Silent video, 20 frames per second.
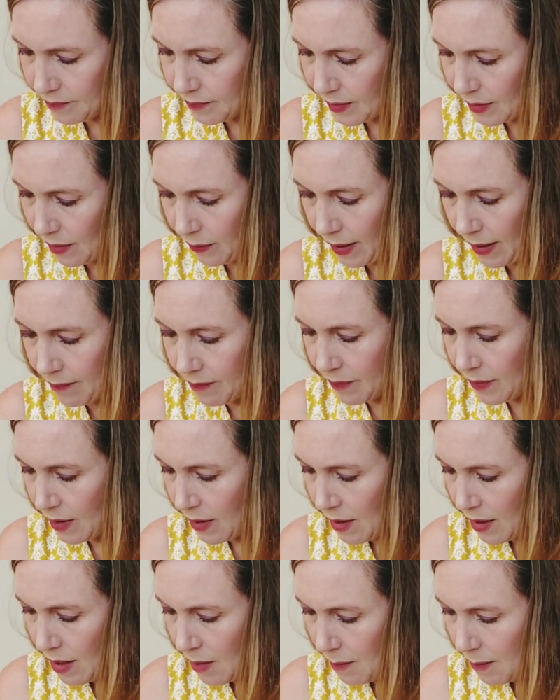okay.
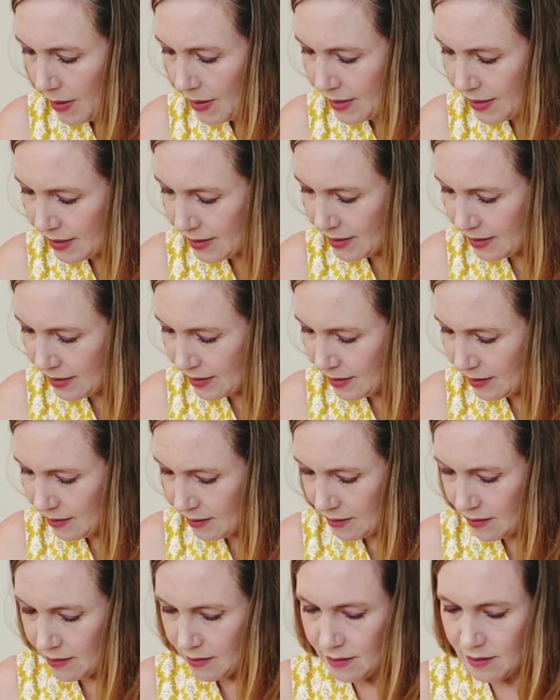But it doesn't,
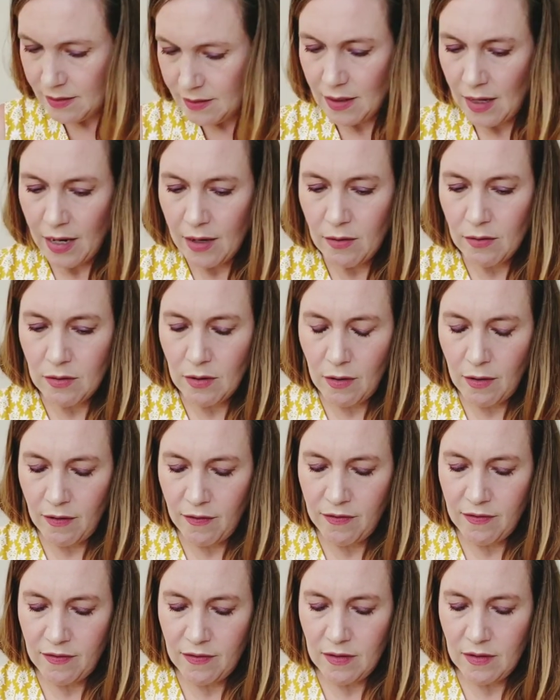I don't know
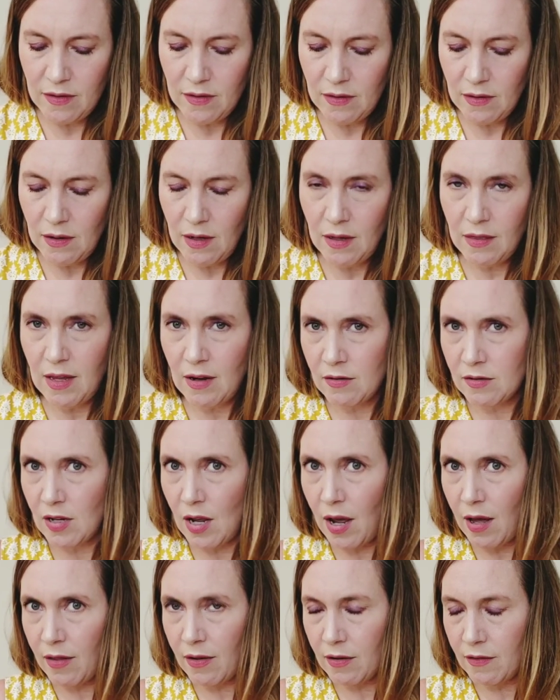if there's
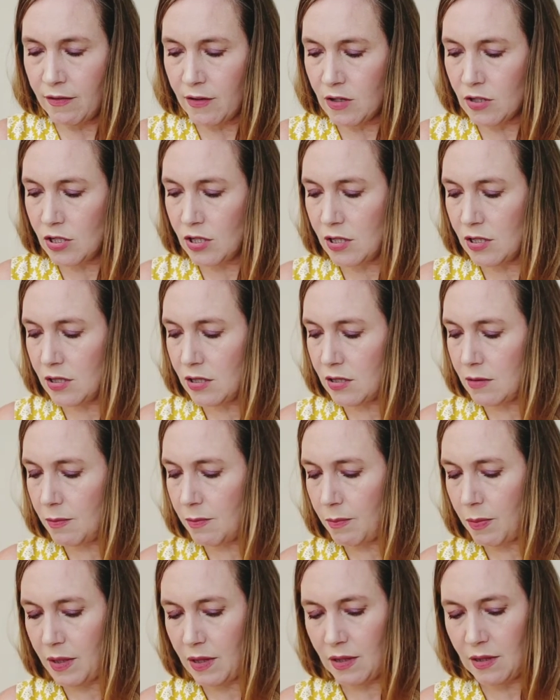other versions,
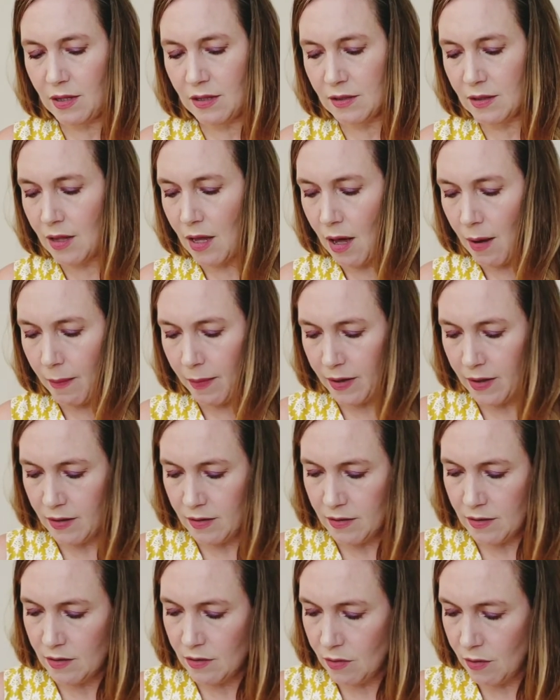but this llama
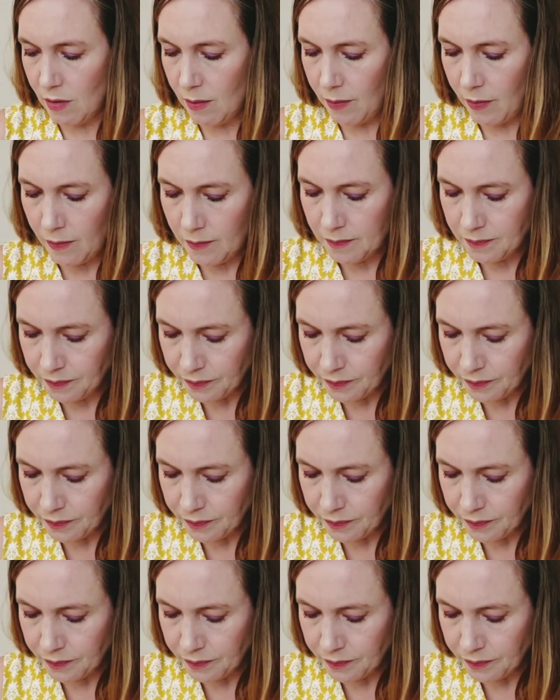is adorable.